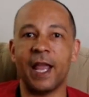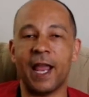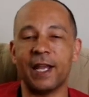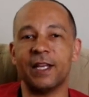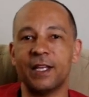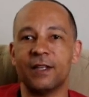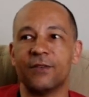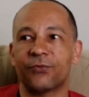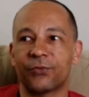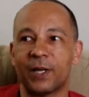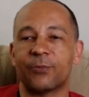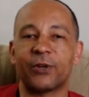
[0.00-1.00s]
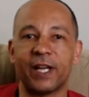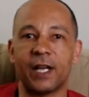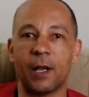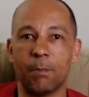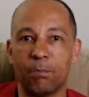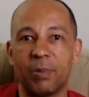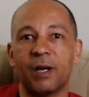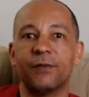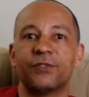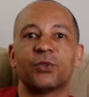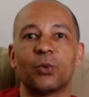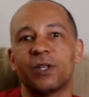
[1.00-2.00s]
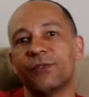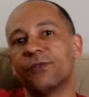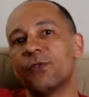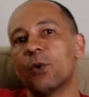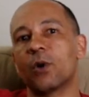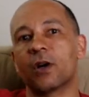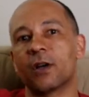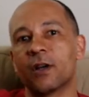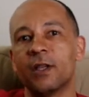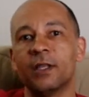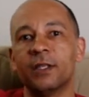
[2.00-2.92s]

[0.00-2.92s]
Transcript: Any frame rate above 24,